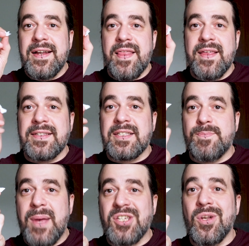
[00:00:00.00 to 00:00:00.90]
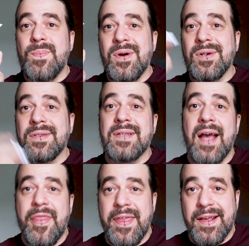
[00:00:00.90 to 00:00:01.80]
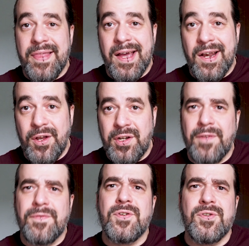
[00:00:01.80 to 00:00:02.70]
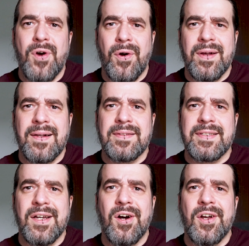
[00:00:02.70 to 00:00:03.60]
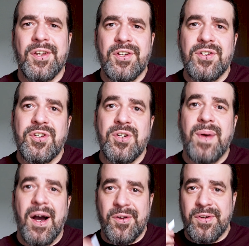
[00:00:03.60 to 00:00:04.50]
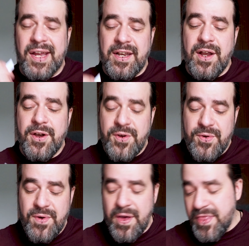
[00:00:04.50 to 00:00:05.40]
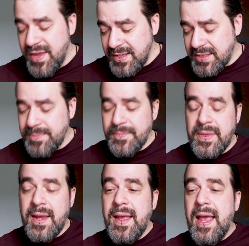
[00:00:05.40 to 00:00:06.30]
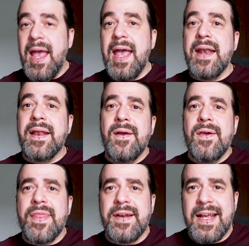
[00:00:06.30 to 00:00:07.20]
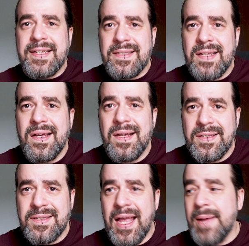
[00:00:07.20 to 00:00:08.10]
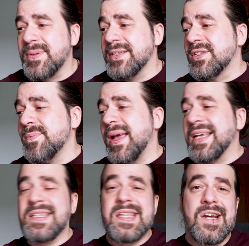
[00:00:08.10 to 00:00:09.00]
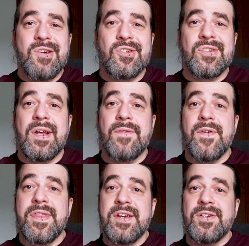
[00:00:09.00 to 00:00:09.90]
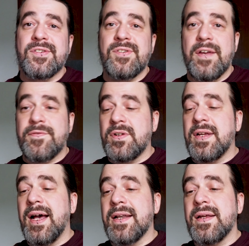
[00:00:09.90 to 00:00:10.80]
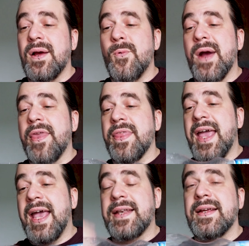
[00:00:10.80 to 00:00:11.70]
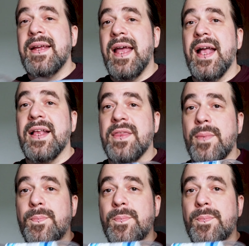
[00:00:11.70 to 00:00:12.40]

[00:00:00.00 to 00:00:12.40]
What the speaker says: this special boats, I think there are a lot of tutorials here on YouTube how you can do this. And the next step is to make the ocean, and for the ocean you have to cut away the head and the